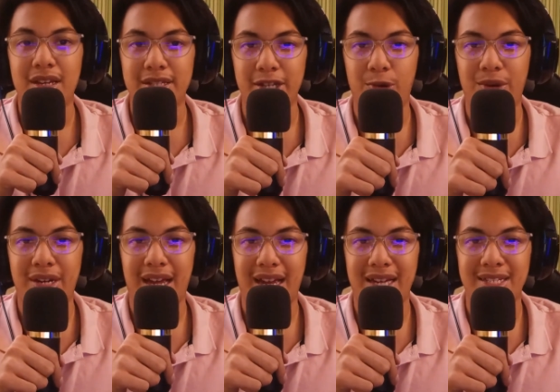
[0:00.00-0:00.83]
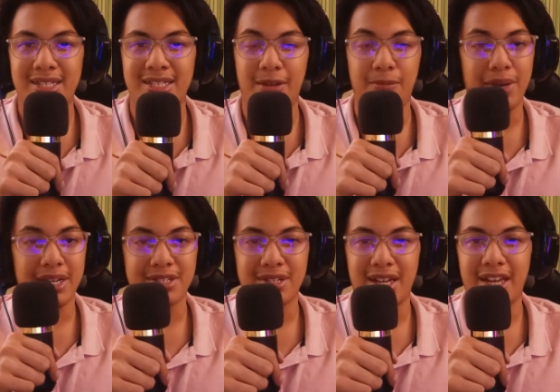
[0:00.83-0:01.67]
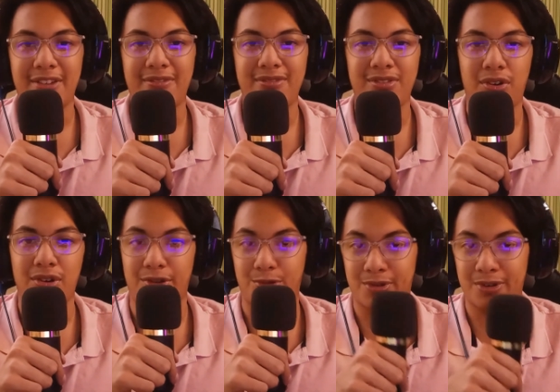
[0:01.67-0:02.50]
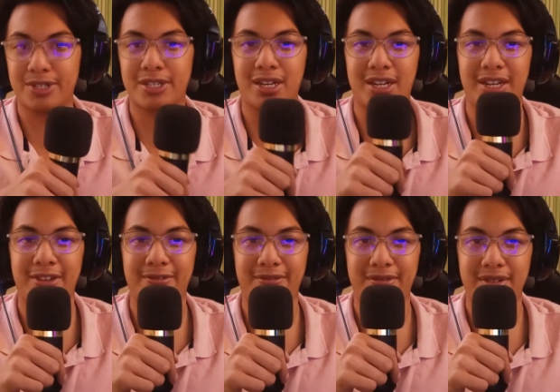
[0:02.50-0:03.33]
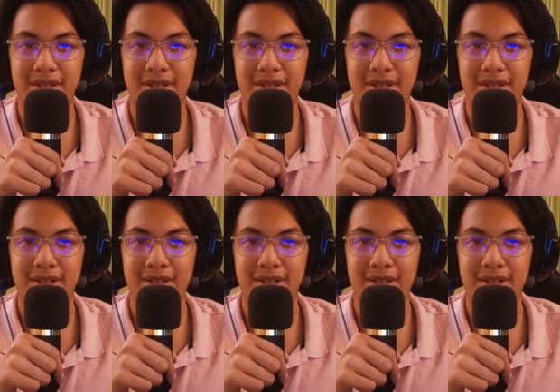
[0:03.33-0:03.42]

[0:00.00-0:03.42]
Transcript: No one has a better life or a worse life